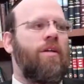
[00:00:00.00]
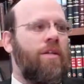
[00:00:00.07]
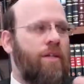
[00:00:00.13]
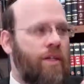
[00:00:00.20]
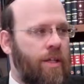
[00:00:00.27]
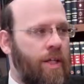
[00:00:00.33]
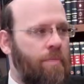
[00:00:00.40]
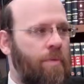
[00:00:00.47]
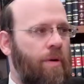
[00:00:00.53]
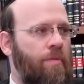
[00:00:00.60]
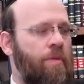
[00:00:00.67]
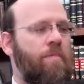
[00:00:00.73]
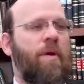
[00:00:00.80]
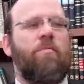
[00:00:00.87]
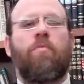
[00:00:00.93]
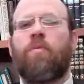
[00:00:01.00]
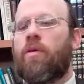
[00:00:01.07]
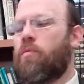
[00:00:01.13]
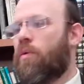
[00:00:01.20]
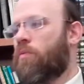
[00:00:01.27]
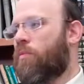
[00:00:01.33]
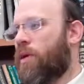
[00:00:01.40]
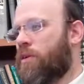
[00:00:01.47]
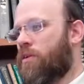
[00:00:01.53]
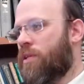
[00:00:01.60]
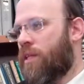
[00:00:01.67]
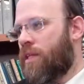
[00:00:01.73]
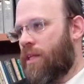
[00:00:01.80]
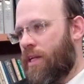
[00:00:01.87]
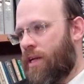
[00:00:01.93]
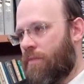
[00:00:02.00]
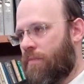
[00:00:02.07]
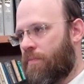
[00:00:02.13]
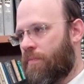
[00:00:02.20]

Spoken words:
to keep on remembering what you did to him?